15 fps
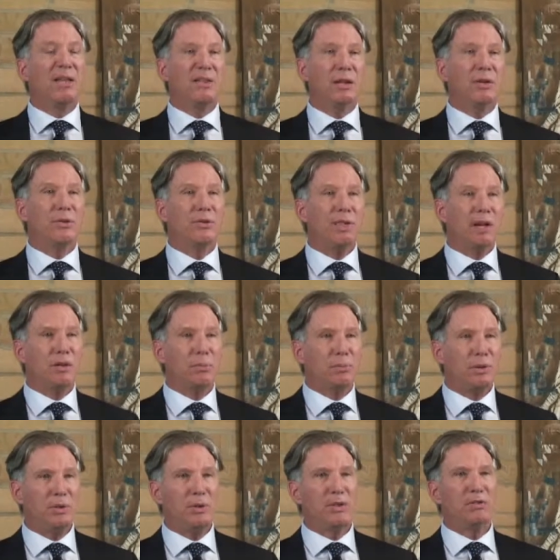their
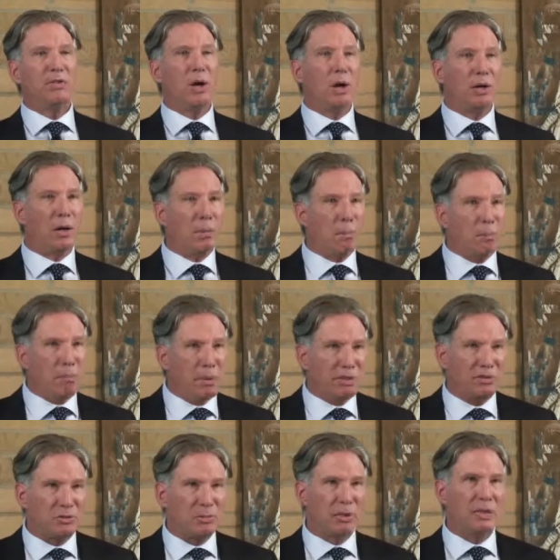therapeutics are
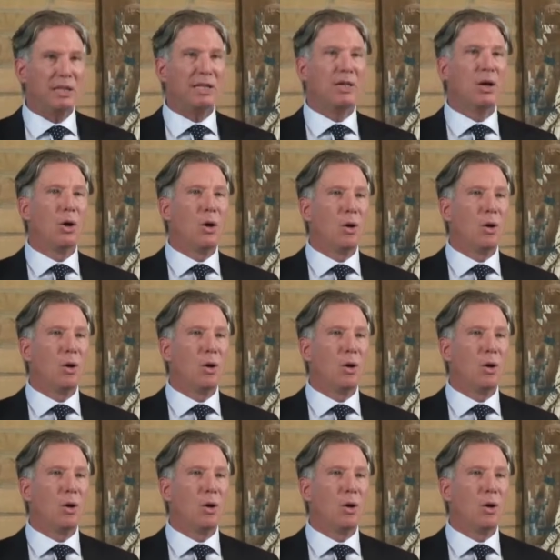abysmally